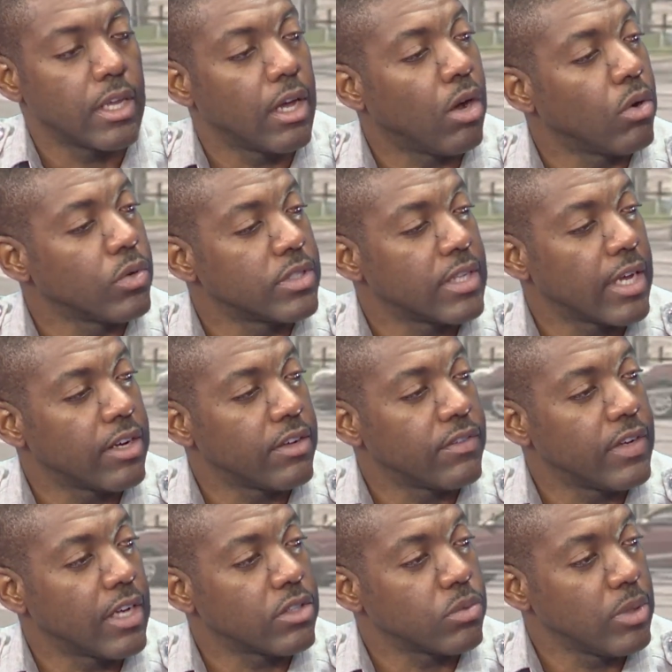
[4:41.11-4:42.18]
outside of
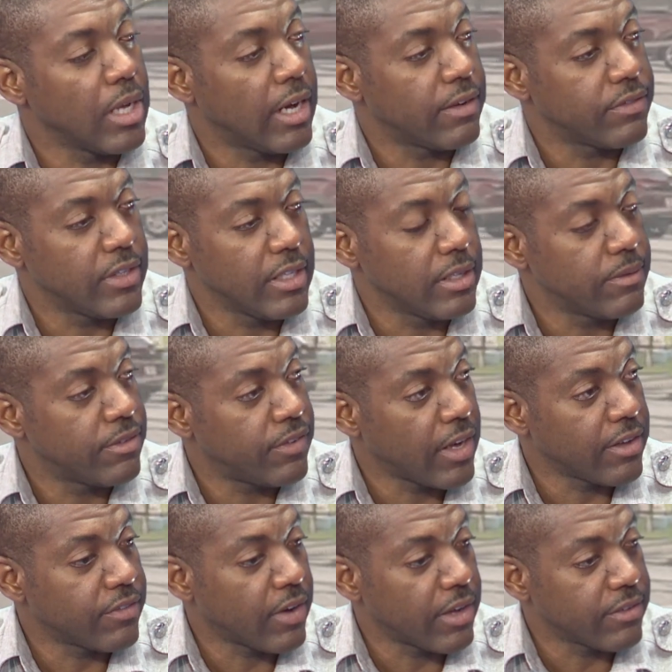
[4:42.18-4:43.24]
that, we have the
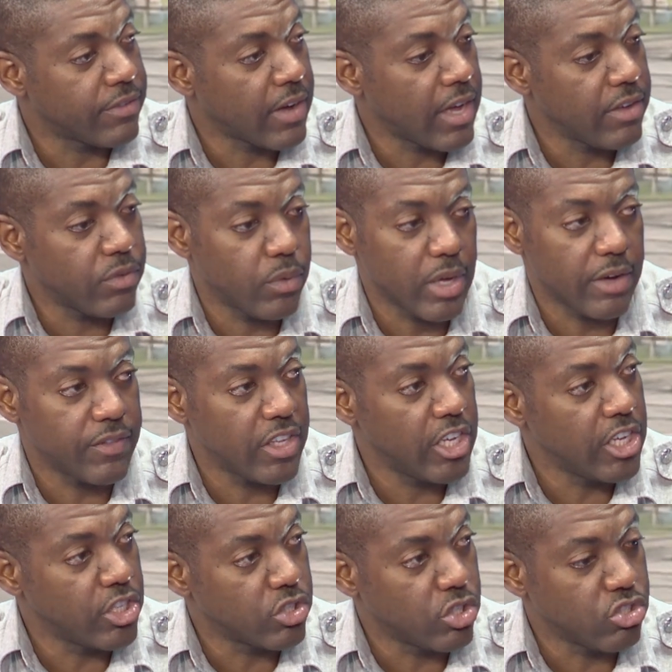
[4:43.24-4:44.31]
555, we have the
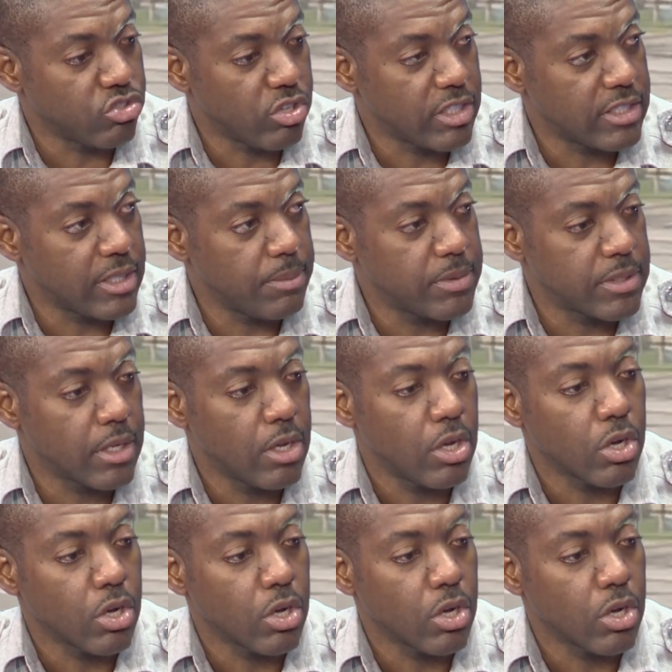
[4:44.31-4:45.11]
800 tips.